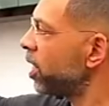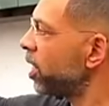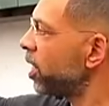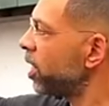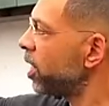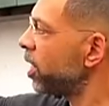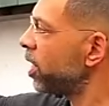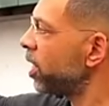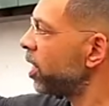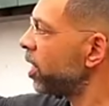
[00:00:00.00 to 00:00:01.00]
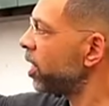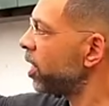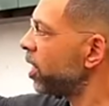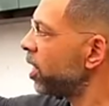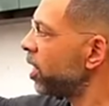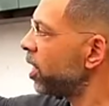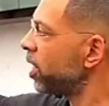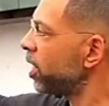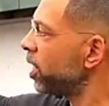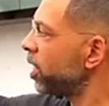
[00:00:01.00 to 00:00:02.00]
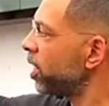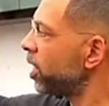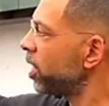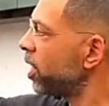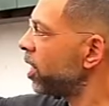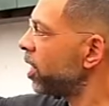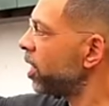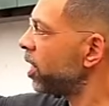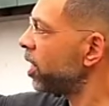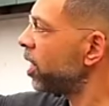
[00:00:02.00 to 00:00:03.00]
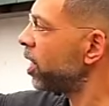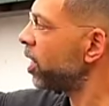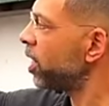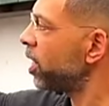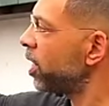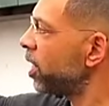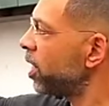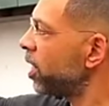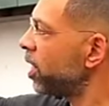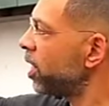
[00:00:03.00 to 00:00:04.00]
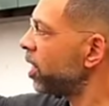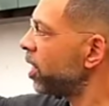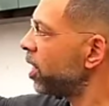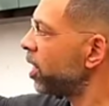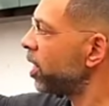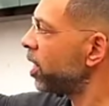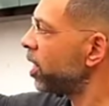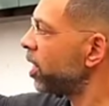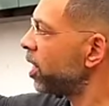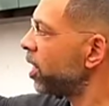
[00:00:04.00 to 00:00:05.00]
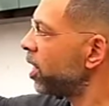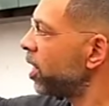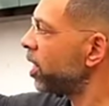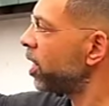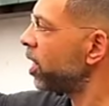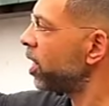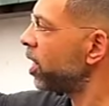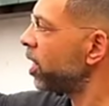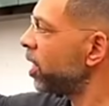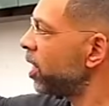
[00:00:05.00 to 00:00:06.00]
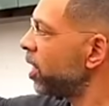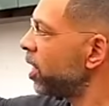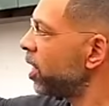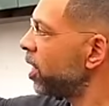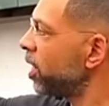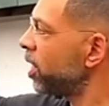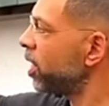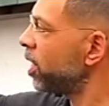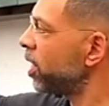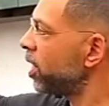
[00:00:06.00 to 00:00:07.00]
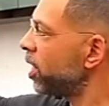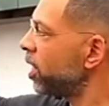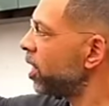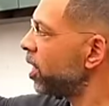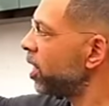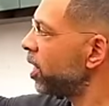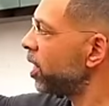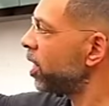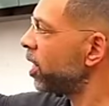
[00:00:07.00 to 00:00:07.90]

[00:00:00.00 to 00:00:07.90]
[no speech]